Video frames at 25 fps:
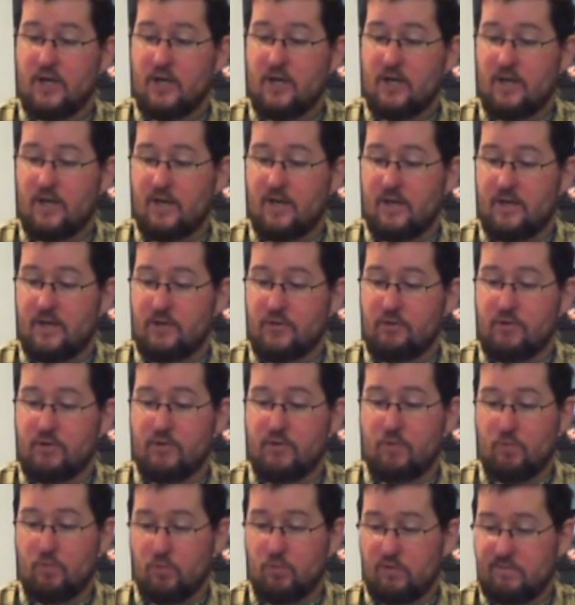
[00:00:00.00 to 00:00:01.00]
turn
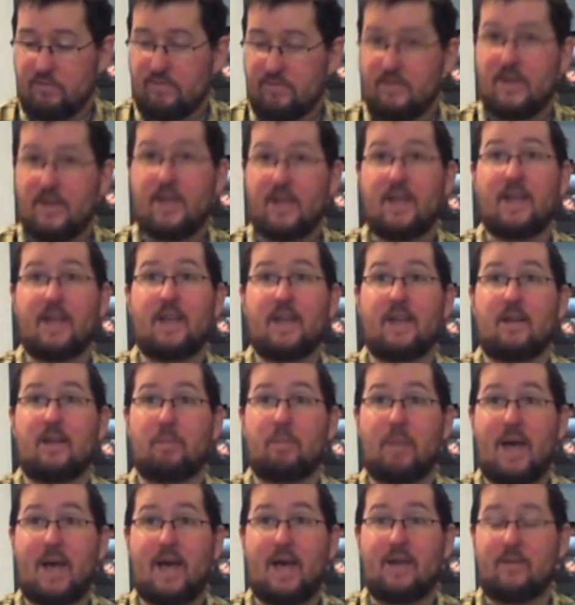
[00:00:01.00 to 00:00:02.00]
into a wolf and a
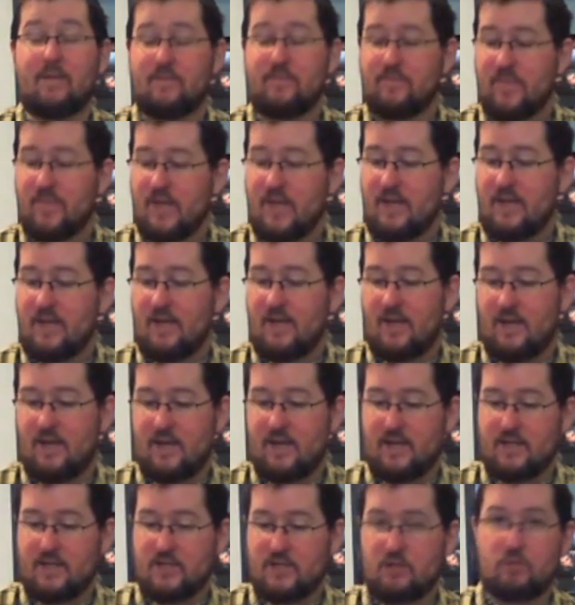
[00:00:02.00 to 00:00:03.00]
bat.
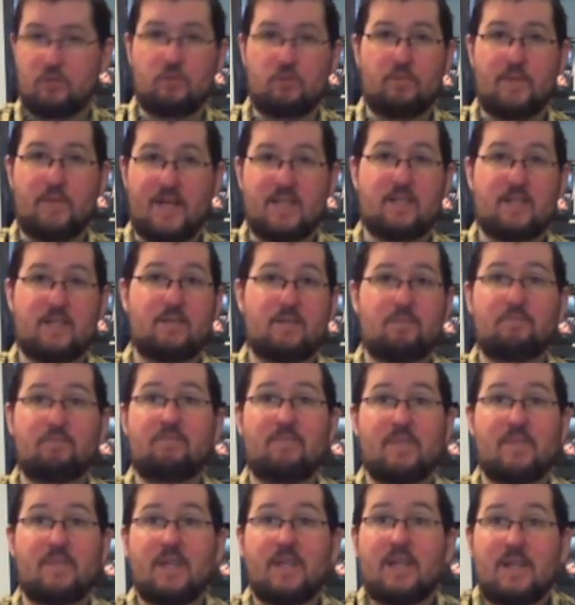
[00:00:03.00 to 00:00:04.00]
So that's
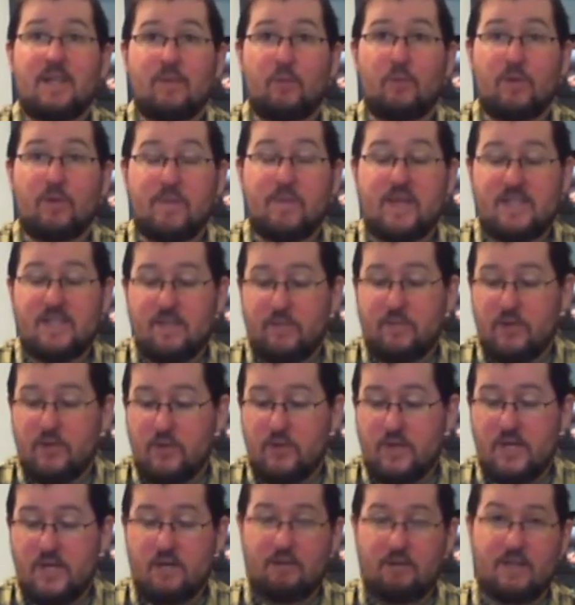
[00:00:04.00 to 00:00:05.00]
what makes him
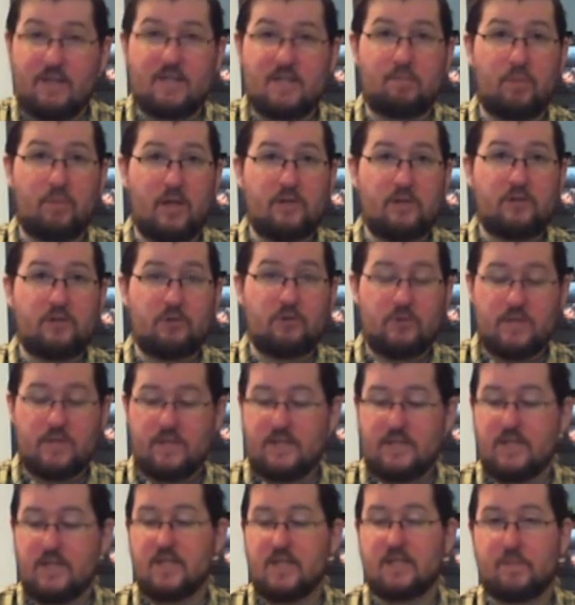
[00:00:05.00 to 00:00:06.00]
unique. He collects blood
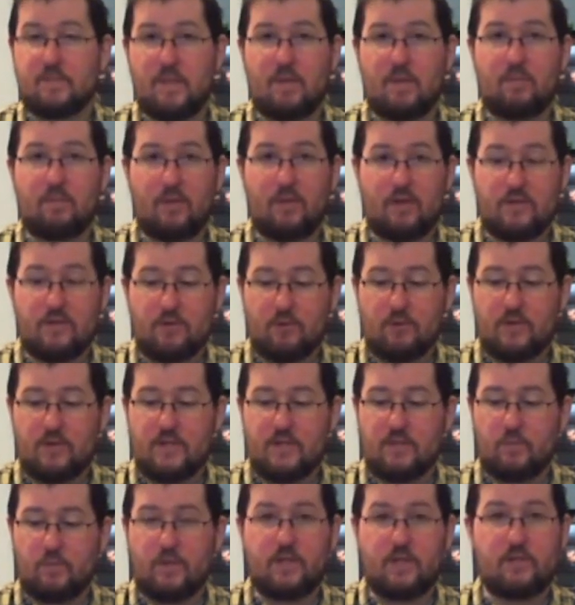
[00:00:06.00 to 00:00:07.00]
tokens. He can spend blood
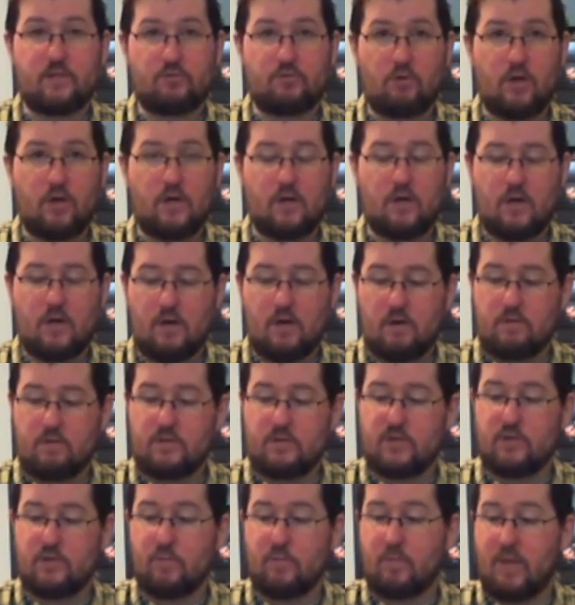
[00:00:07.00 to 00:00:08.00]
tokens when he's drawing cards
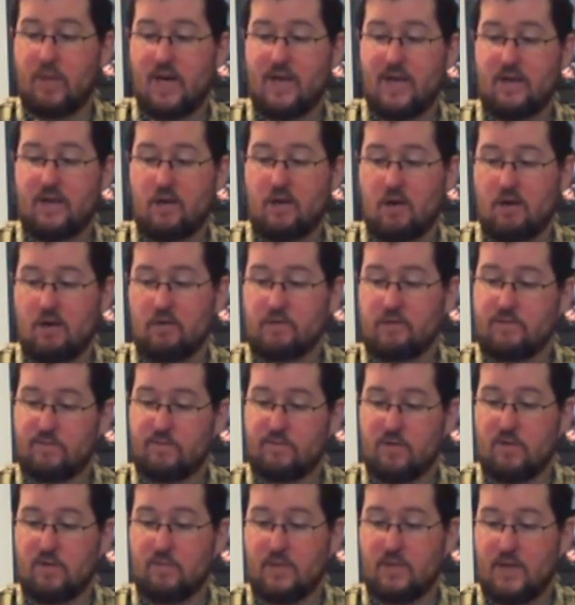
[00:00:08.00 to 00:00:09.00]
to buy cards
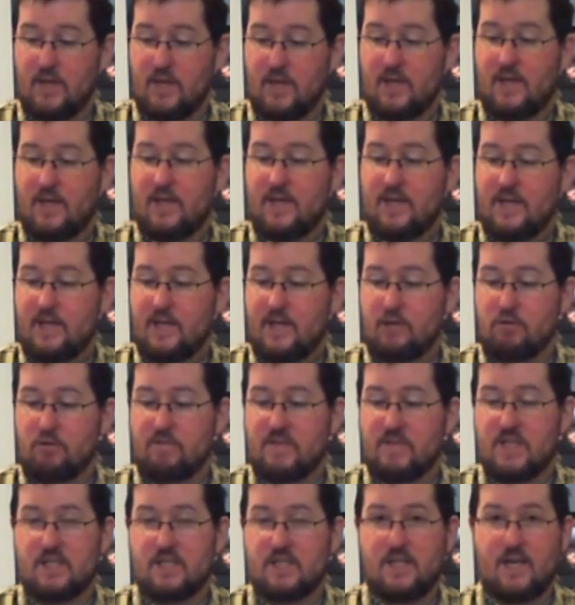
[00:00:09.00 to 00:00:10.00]
from either of
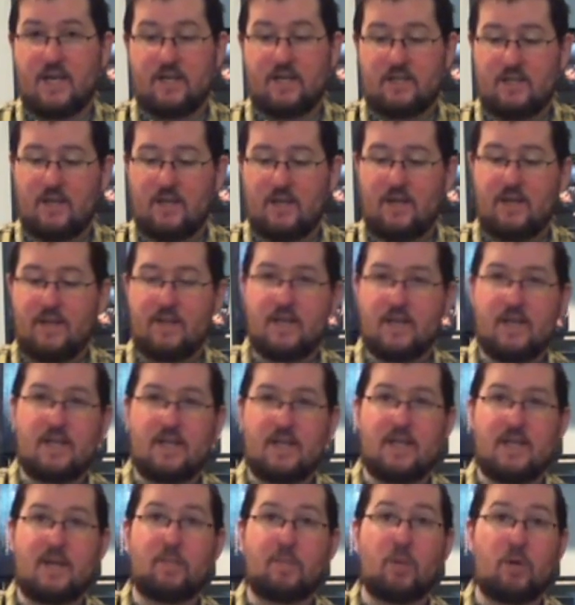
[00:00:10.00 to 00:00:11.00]
these decks that get
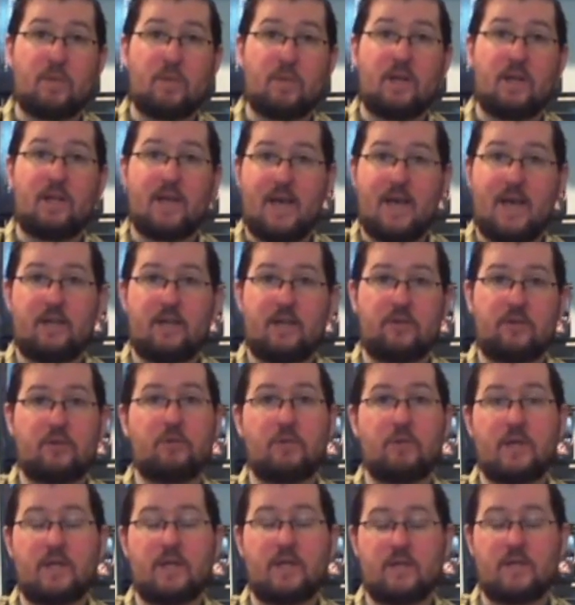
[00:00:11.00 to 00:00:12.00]
then permanently added to
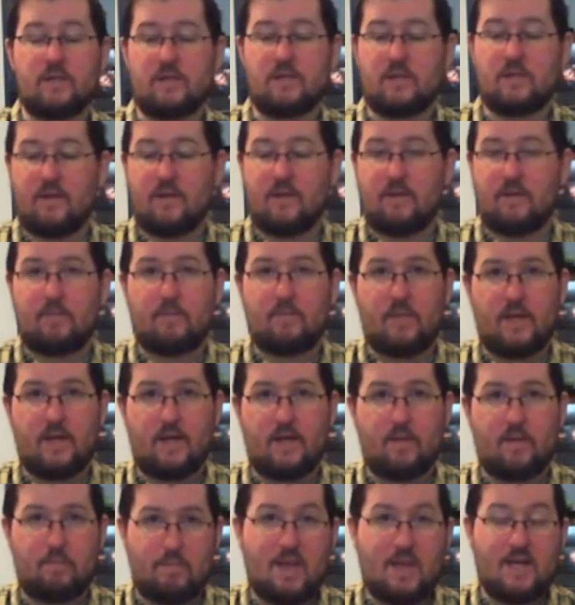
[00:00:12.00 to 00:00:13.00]
his
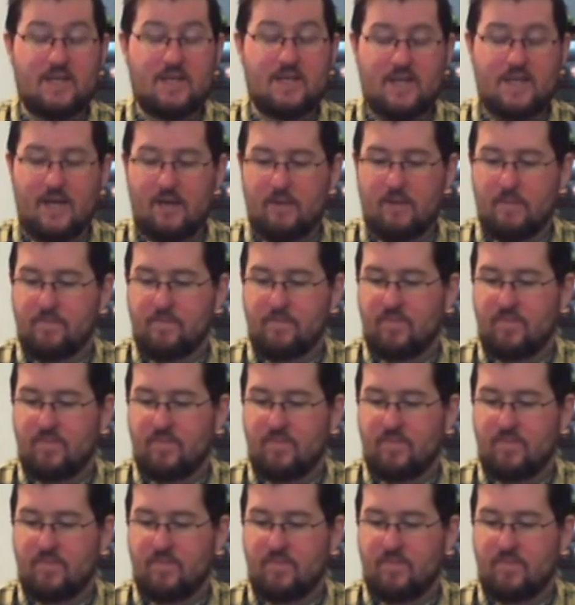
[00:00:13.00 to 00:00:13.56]
main deck.